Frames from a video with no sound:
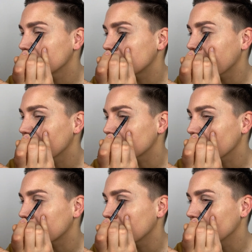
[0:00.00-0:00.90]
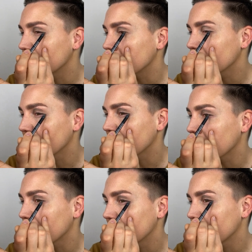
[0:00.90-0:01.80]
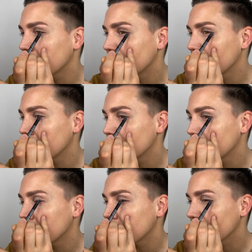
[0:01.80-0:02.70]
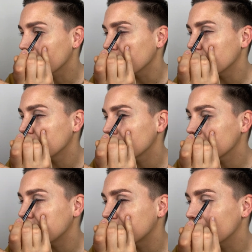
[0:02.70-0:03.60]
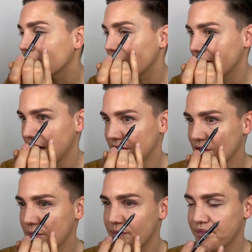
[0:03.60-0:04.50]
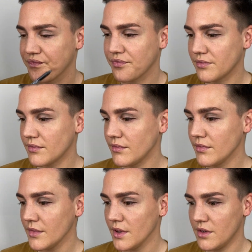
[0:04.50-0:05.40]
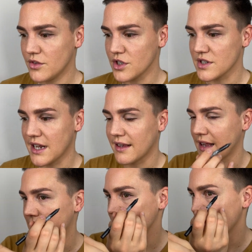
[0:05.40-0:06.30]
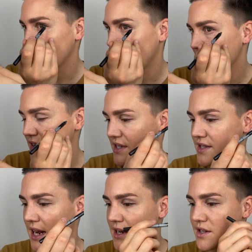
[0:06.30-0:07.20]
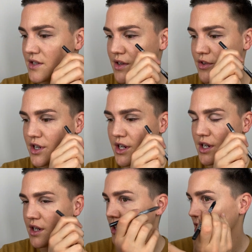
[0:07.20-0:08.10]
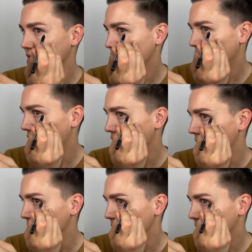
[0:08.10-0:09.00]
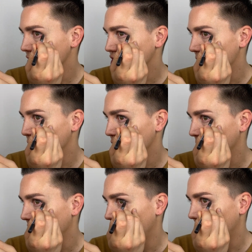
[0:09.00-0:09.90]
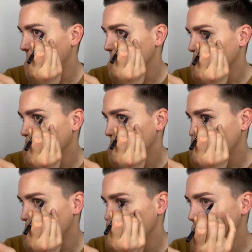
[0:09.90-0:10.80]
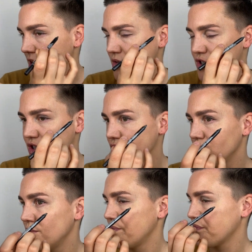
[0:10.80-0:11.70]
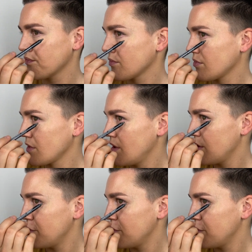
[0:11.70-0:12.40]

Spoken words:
outside corner of my eye. I go all the way to the very end, just like that. So that kind of extends the shape of my eye, and I go to the